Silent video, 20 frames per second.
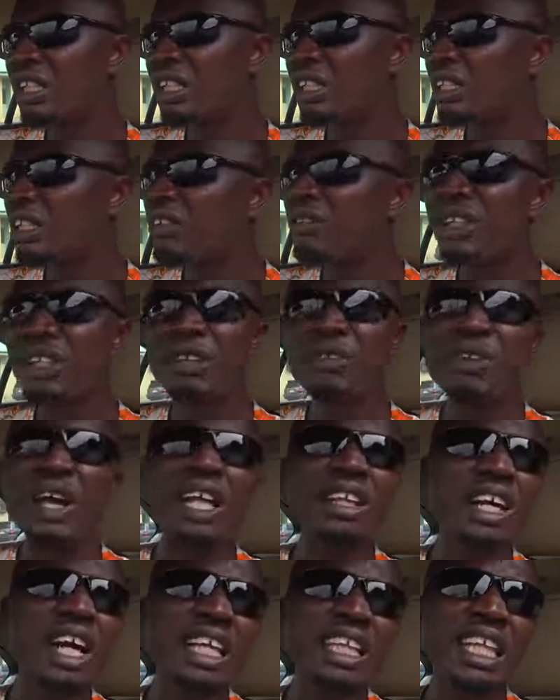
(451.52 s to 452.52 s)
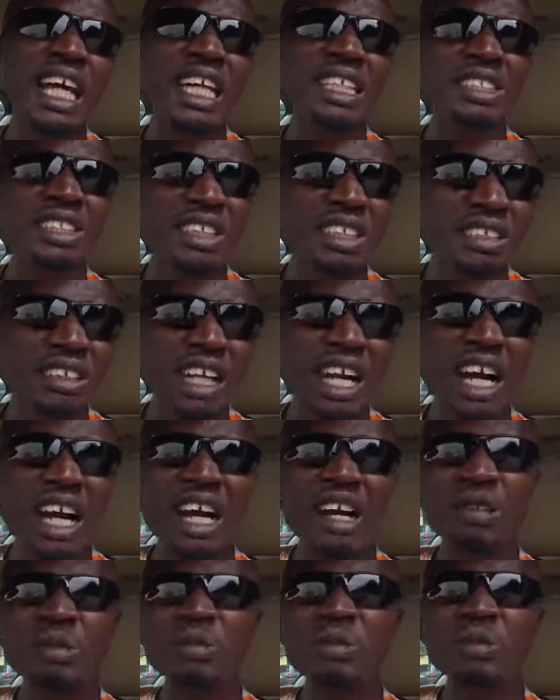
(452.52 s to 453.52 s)
Even if you are not in
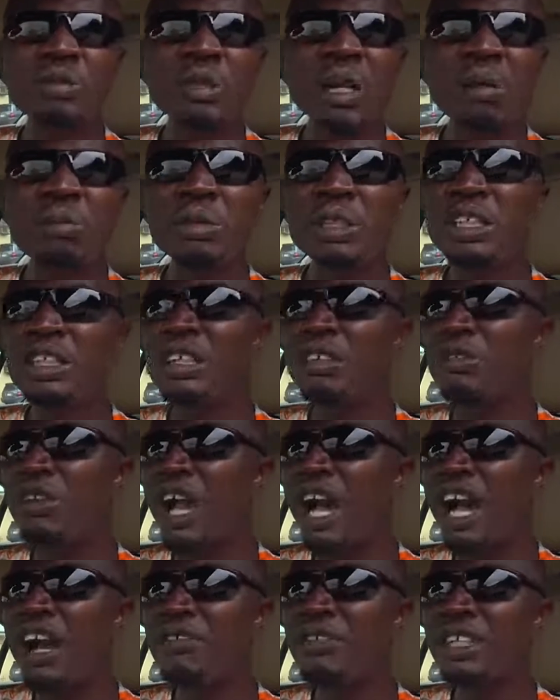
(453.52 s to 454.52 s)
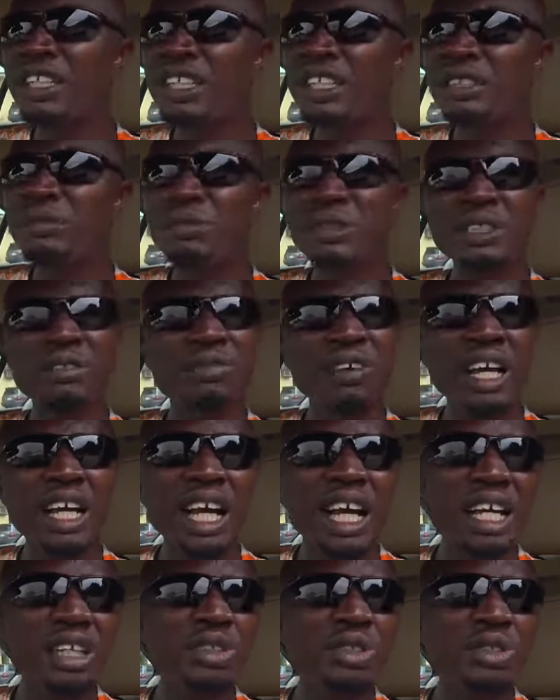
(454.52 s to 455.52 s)
Nigeria, maybe if you are having this
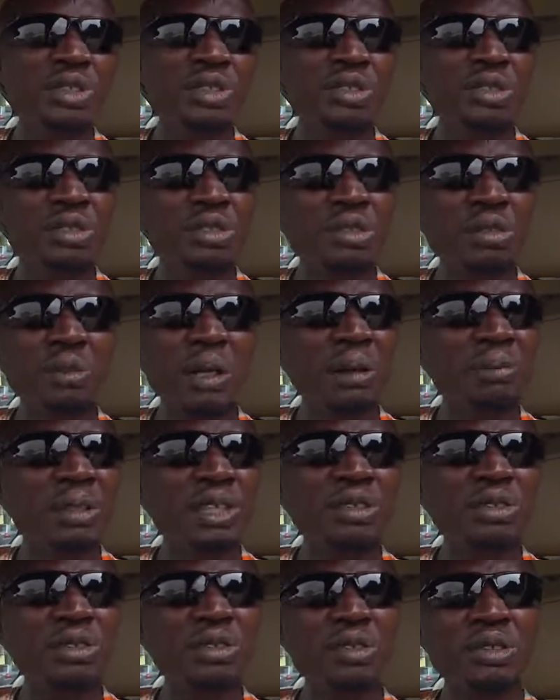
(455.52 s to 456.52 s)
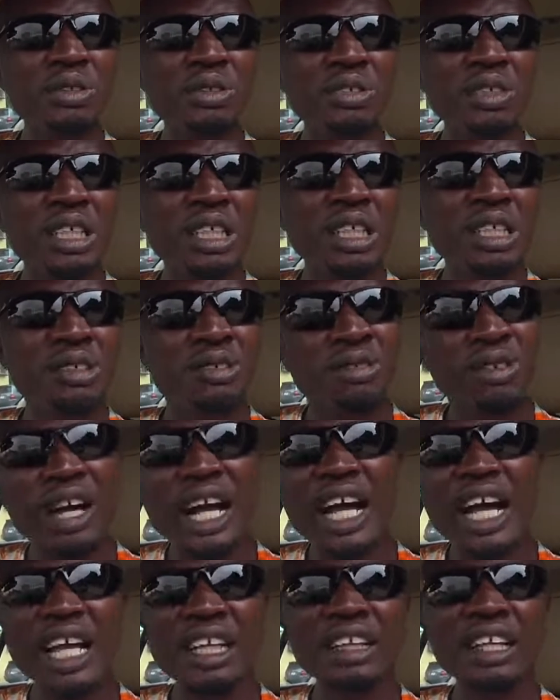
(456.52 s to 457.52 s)
misfire issue, maybe you could
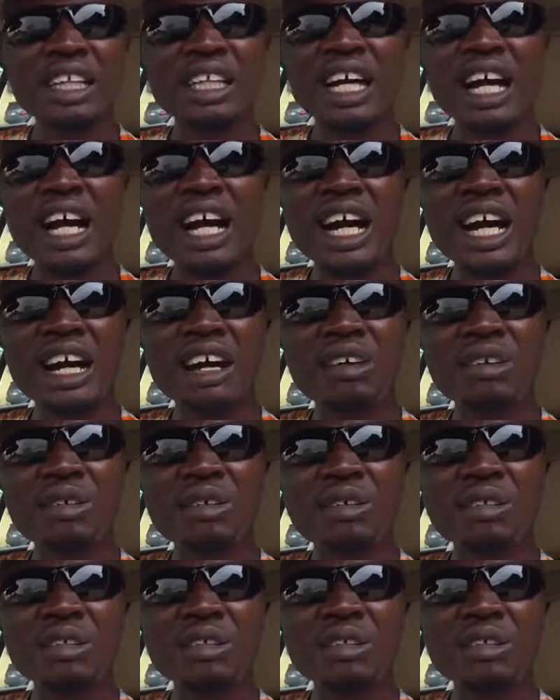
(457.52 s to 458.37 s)
try another